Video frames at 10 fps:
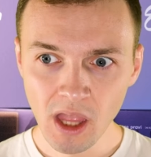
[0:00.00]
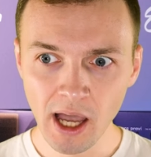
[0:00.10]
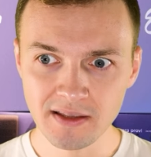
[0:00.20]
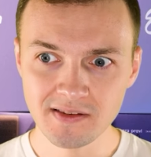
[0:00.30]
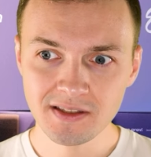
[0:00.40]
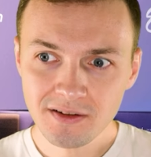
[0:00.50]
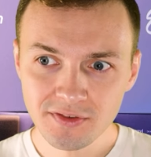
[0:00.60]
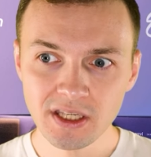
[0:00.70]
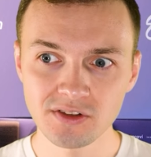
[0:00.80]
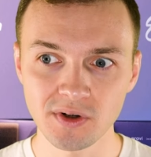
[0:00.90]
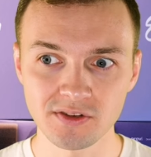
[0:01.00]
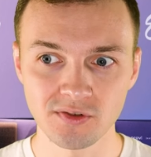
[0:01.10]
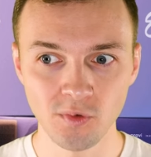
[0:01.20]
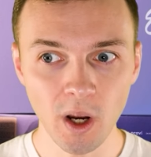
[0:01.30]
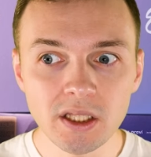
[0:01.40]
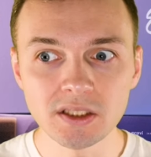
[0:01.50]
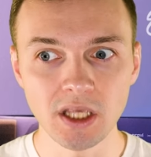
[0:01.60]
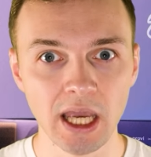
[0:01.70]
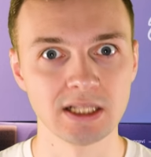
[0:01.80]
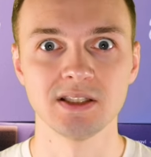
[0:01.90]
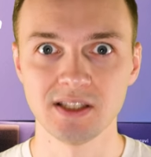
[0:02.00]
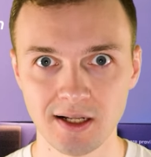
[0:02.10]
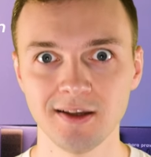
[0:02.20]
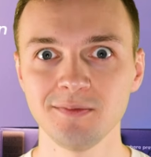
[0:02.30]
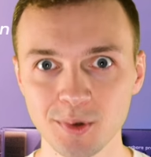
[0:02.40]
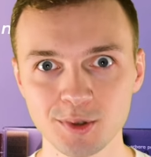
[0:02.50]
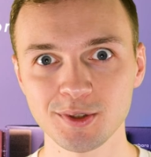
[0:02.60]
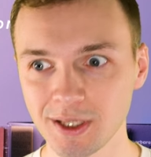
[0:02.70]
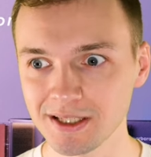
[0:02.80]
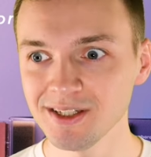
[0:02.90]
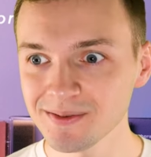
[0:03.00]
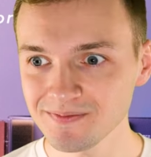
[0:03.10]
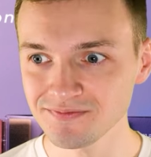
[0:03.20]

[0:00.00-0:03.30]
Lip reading: I still think it was quite excellent, personally.